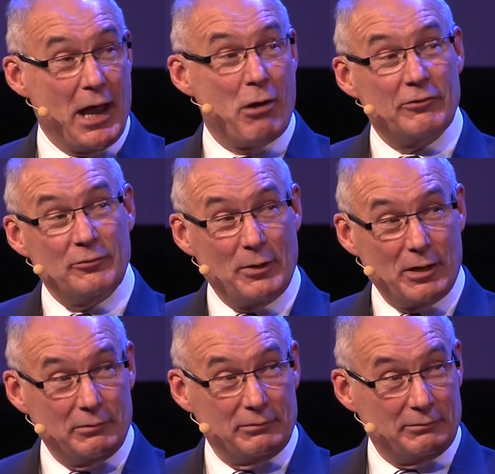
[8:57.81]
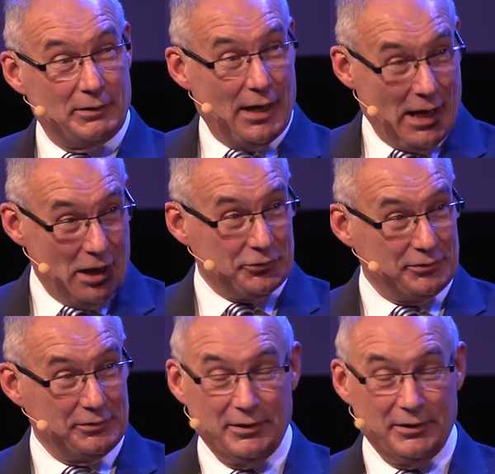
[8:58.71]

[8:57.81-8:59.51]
hour from our house.